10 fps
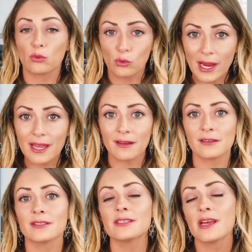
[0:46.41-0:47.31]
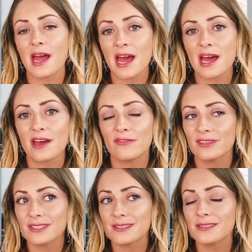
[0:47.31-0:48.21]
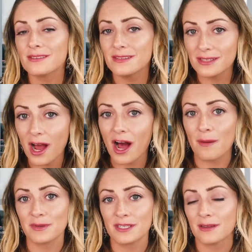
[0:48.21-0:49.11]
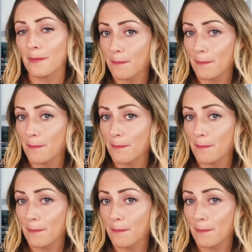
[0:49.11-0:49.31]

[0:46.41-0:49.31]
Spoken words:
brands have stopped